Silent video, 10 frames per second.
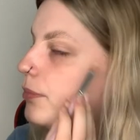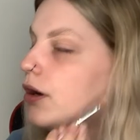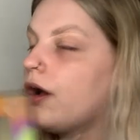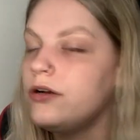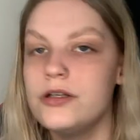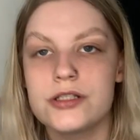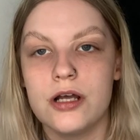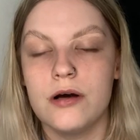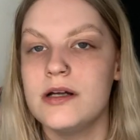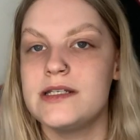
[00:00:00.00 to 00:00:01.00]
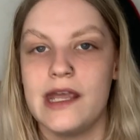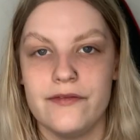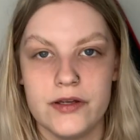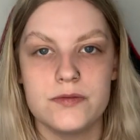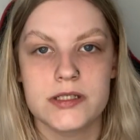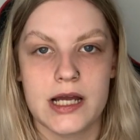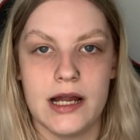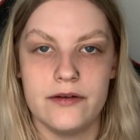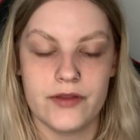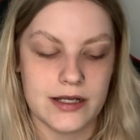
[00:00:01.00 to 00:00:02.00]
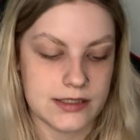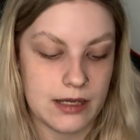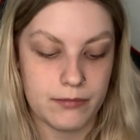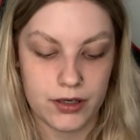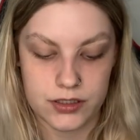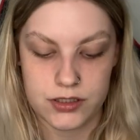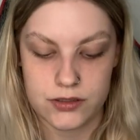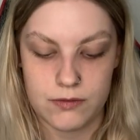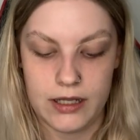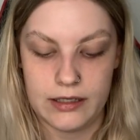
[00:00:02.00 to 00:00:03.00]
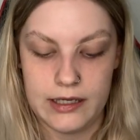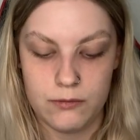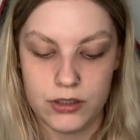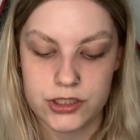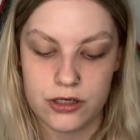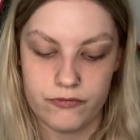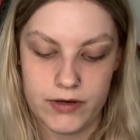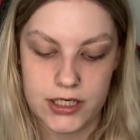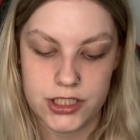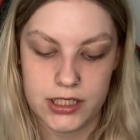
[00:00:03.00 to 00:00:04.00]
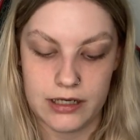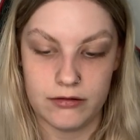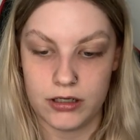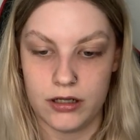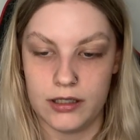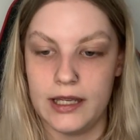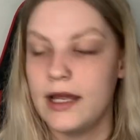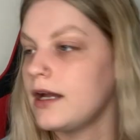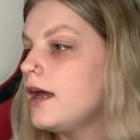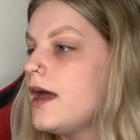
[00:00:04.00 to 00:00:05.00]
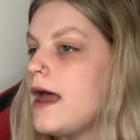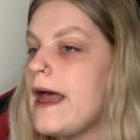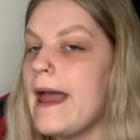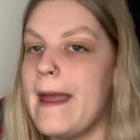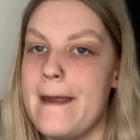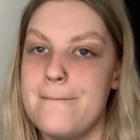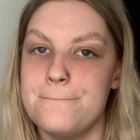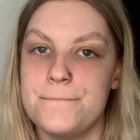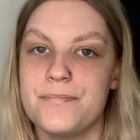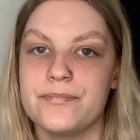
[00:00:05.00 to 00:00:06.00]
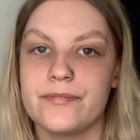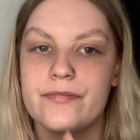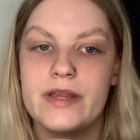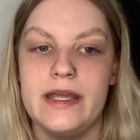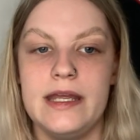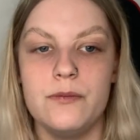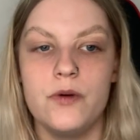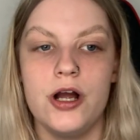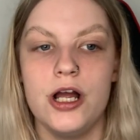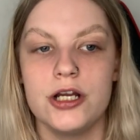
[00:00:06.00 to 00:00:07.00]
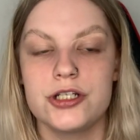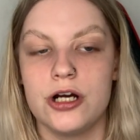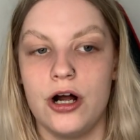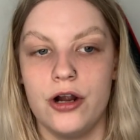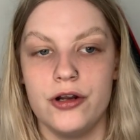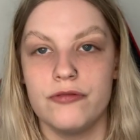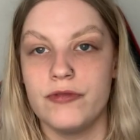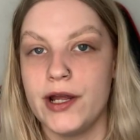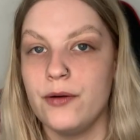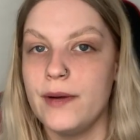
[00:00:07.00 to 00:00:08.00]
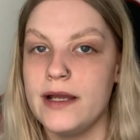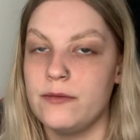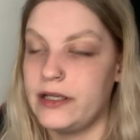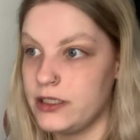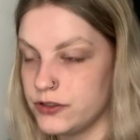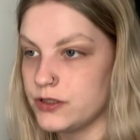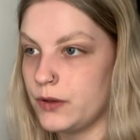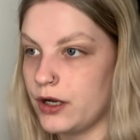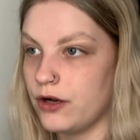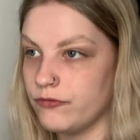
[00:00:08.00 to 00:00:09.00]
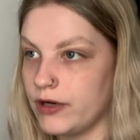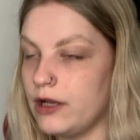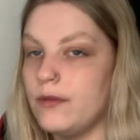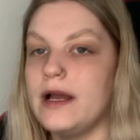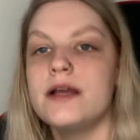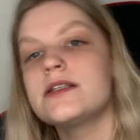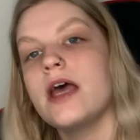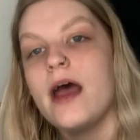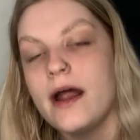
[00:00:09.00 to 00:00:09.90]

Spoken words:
But also, David was kind of that same person as well. He was a raging alcoholic. He worked on railway. Well, he used to work on railways.